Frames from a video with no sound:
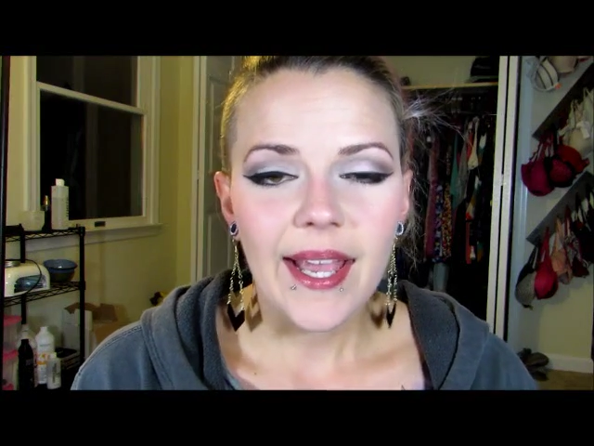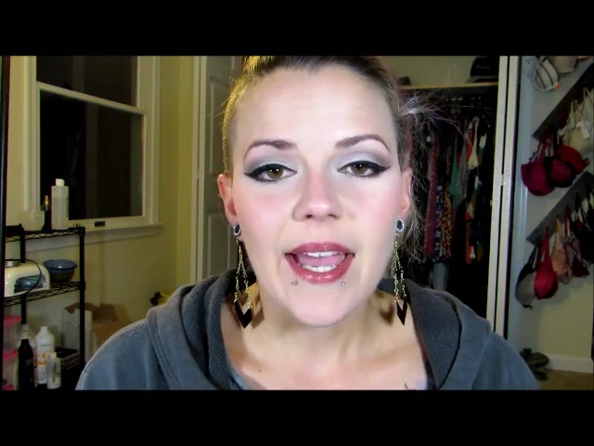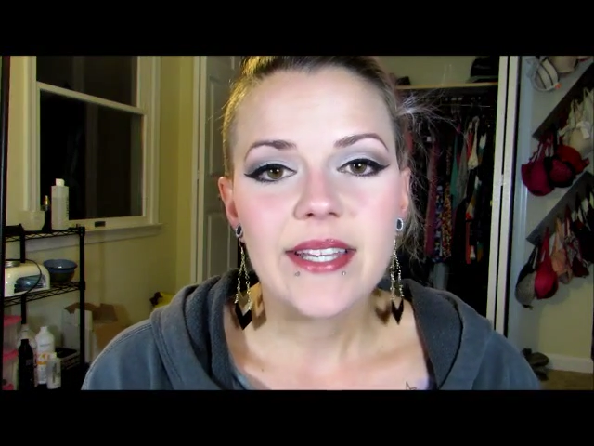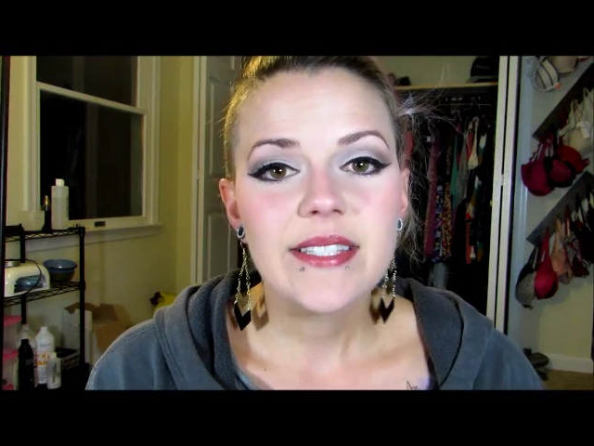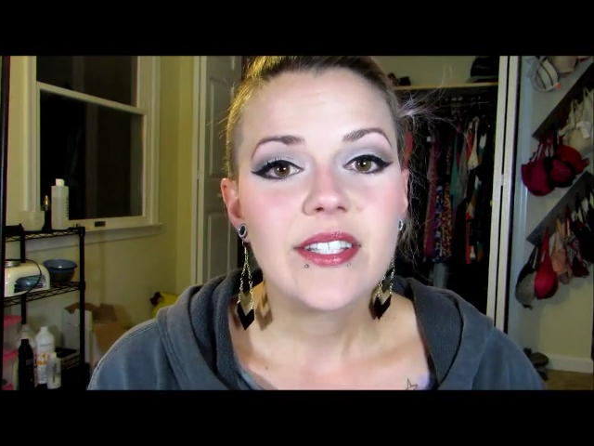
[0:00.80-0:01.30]
Hey
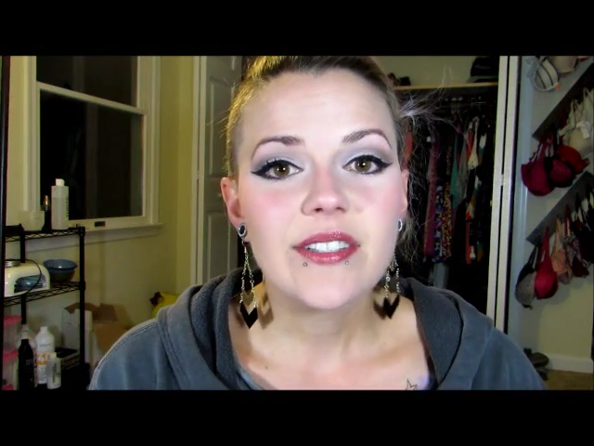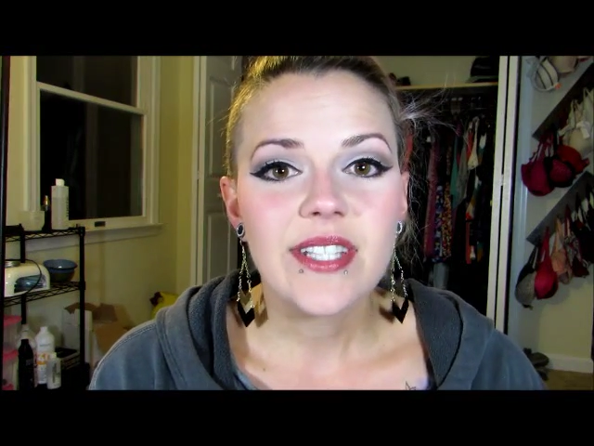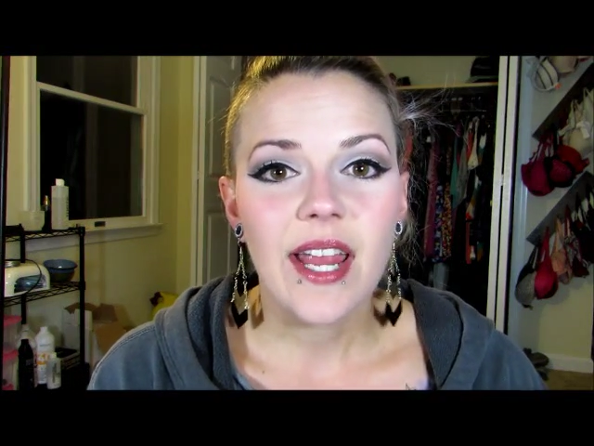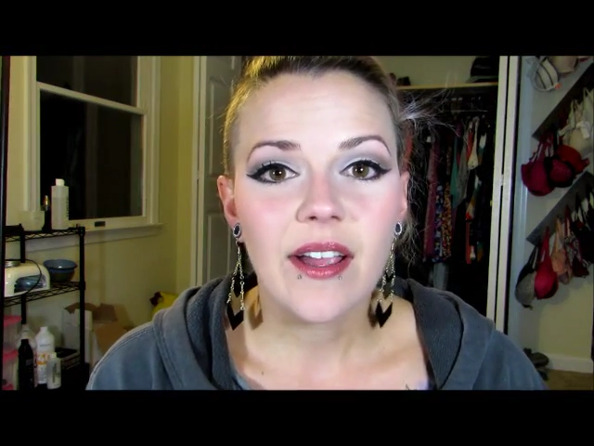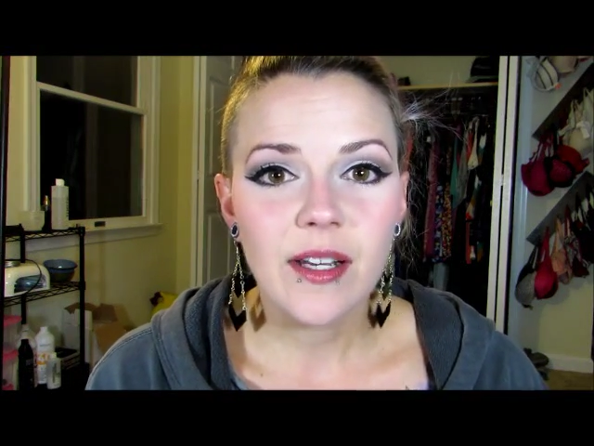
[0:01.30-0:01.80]
guys, so
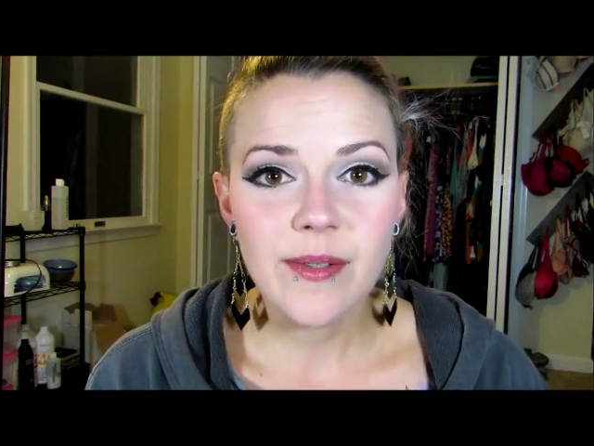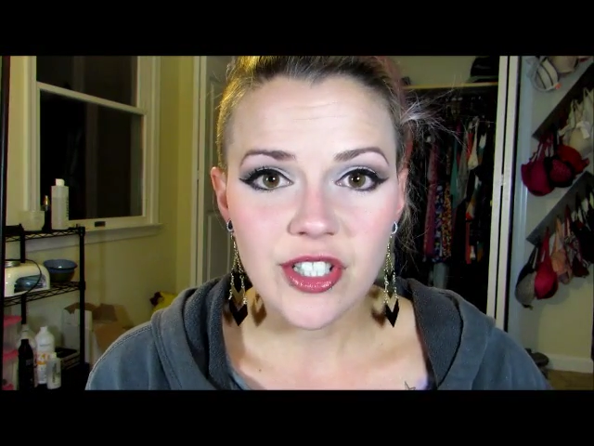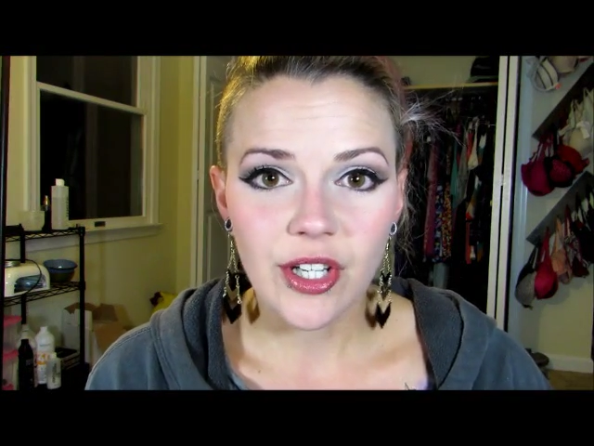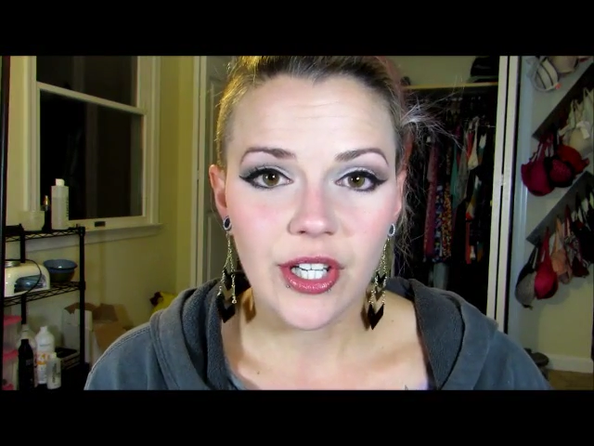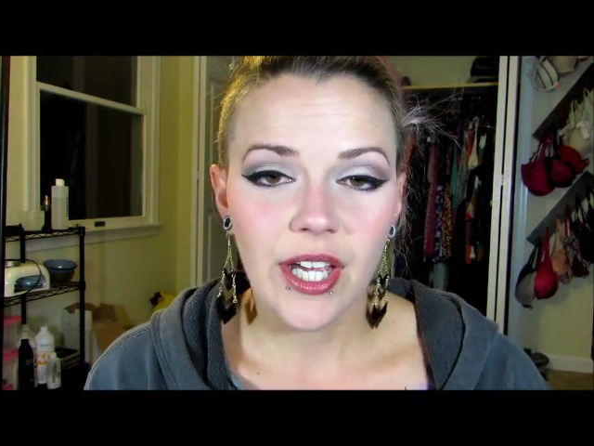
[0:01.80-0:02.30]
today I'm going to be
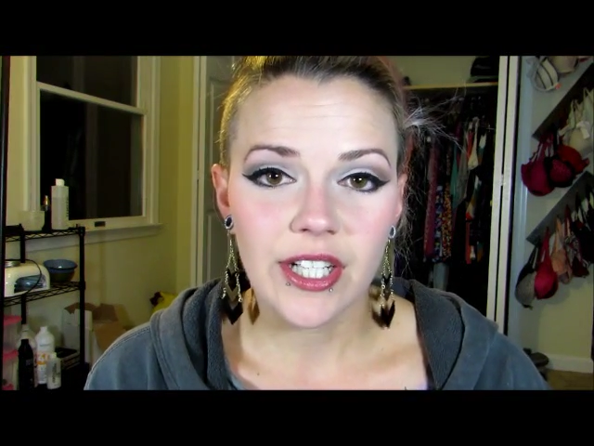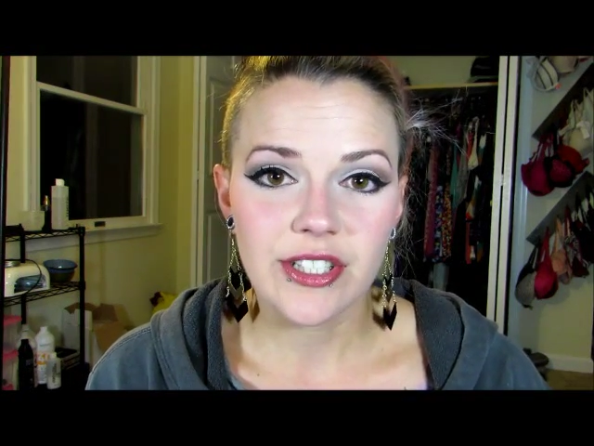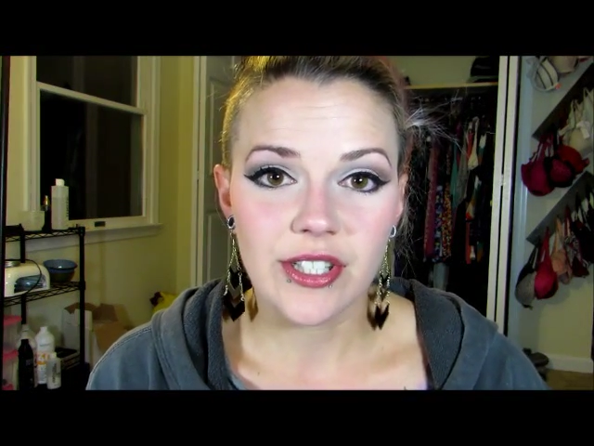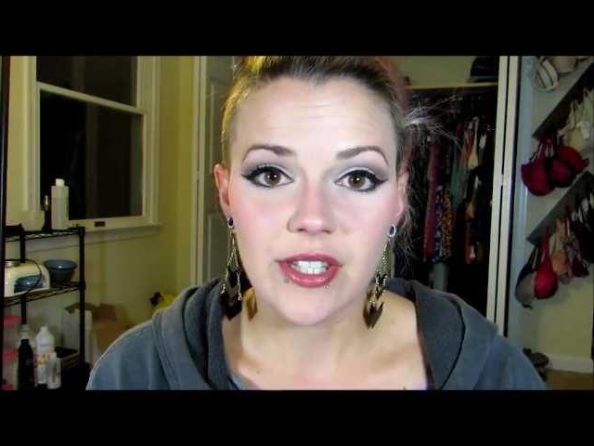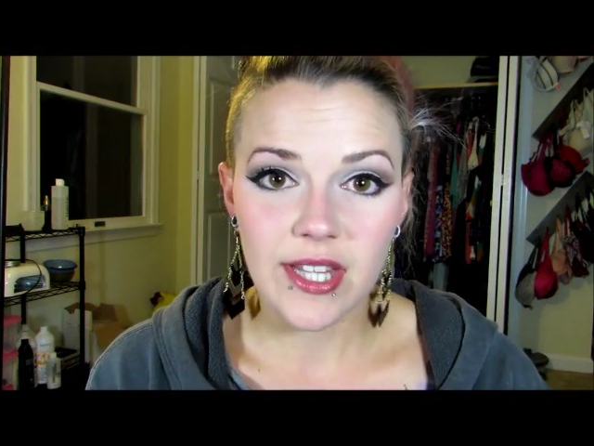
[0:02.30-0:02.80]
showing you how
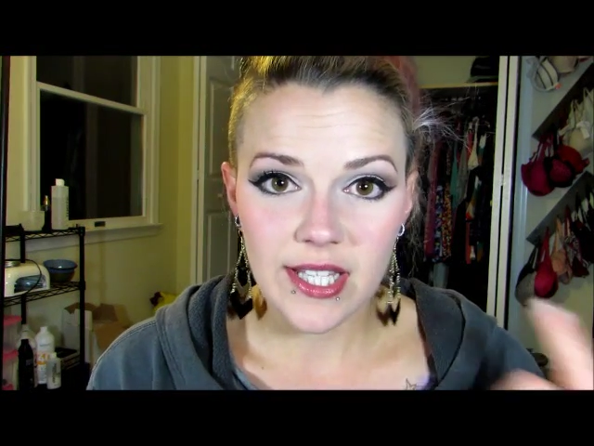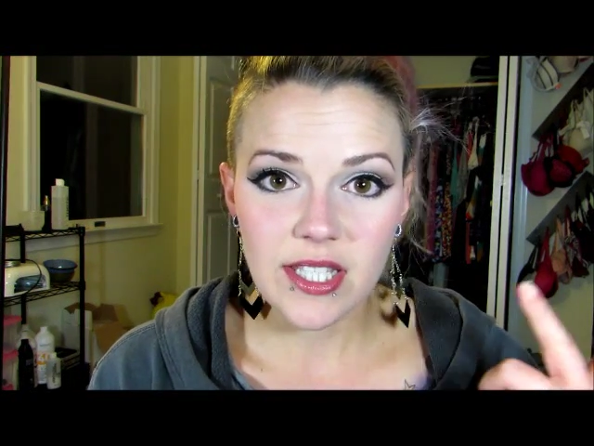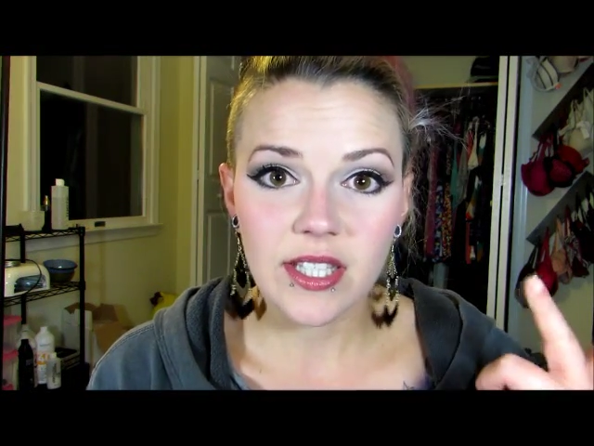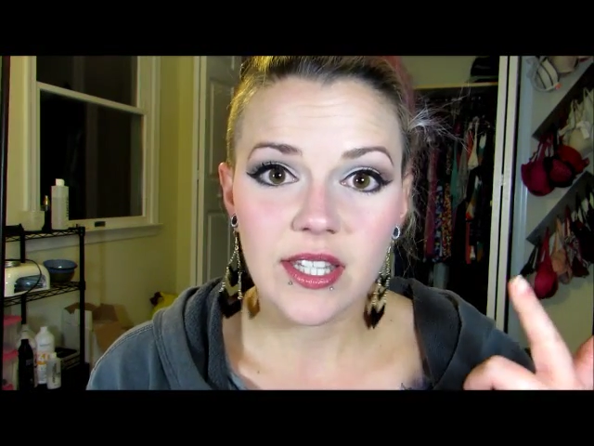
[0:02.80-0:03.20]
to do this